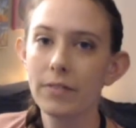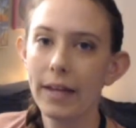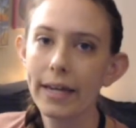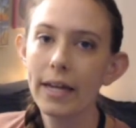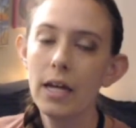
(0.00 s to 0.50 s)

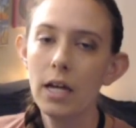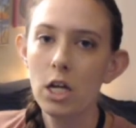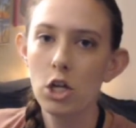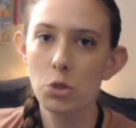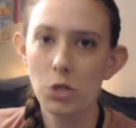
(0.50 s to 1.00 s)
like
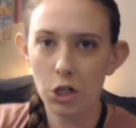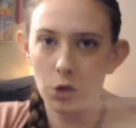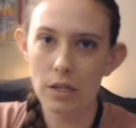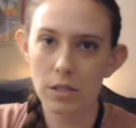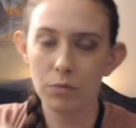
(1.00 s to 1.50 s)
switching
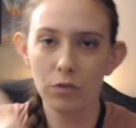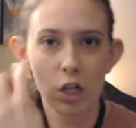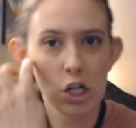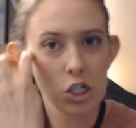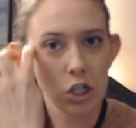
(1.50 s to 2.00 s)
around some
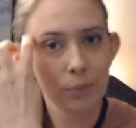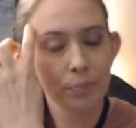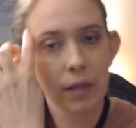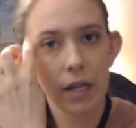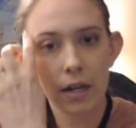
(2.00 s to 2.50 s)
furniture
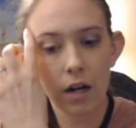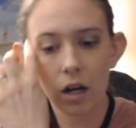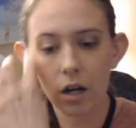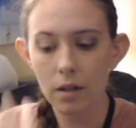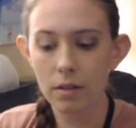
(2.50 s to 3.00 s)
in
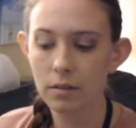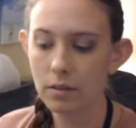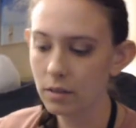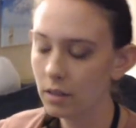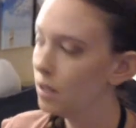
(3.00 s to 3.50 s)
our
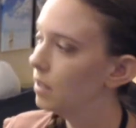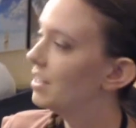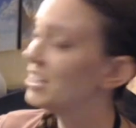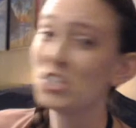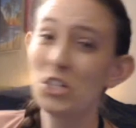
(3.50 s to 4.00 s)

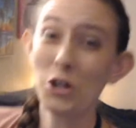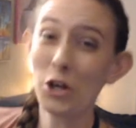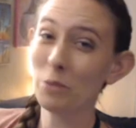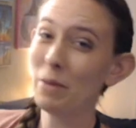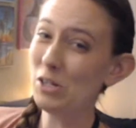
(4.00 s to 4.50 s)

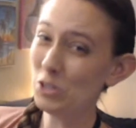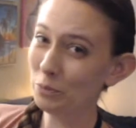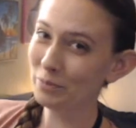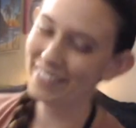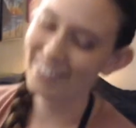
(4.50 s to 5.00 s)
studio bedroom.